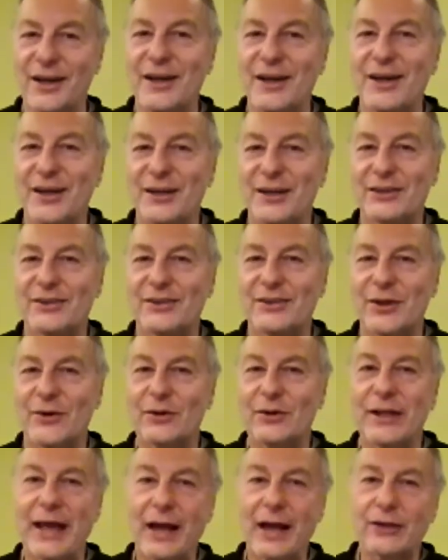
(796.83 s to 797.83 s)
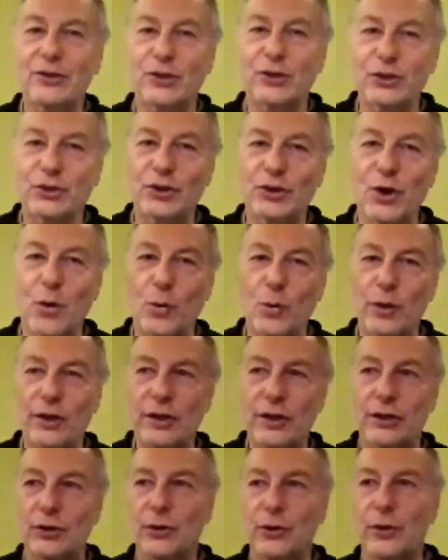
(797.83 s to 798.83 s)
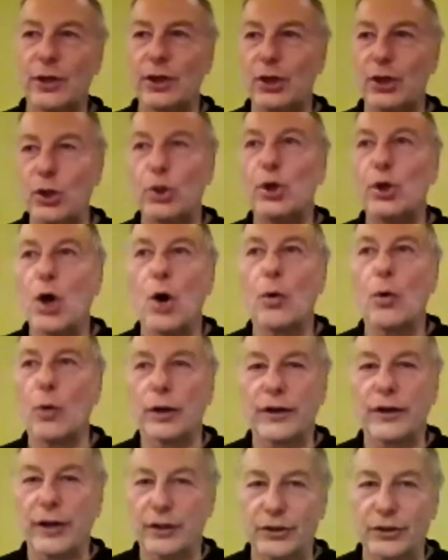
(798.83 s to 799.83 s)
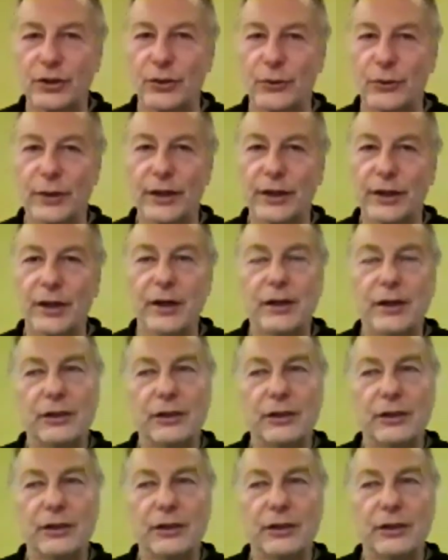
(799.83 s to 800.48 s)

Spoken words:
So right. The actors know what they're doing, you know what they're doing,